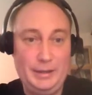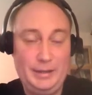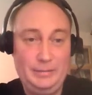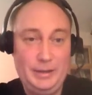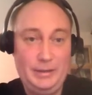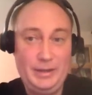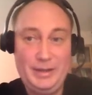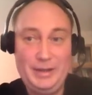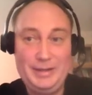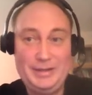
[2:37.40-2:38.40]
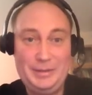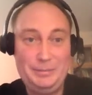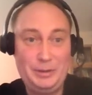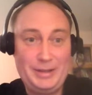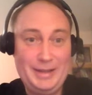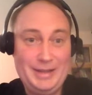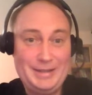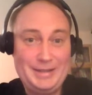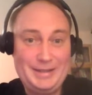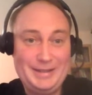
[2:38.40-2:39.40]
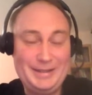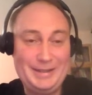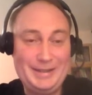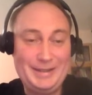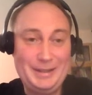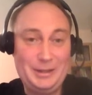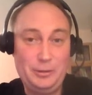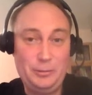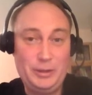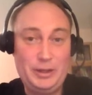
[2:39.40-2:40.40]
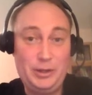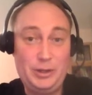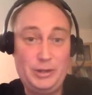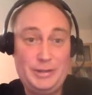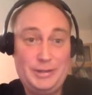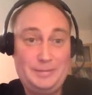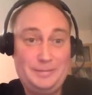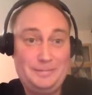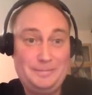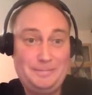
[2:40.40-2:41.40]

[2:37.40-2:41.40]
In a very simple case, we can just